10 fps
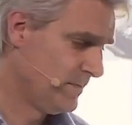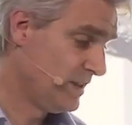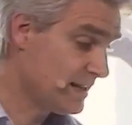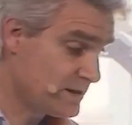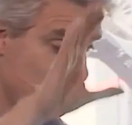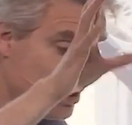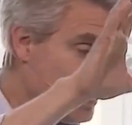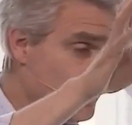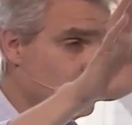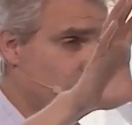That's one
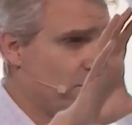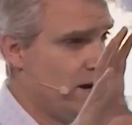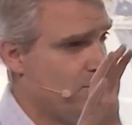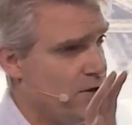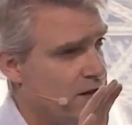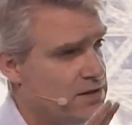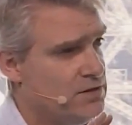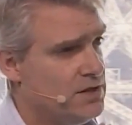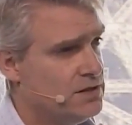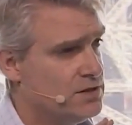level of therapy that you
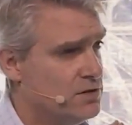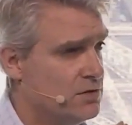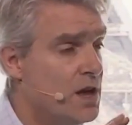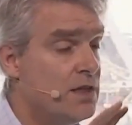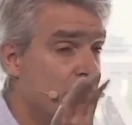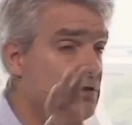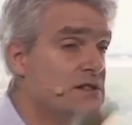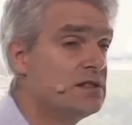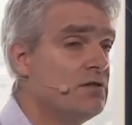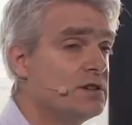need to do. There
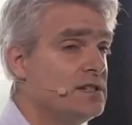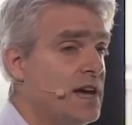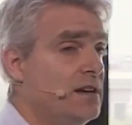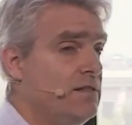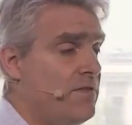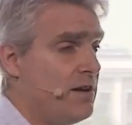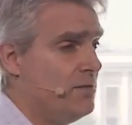is, though, a second very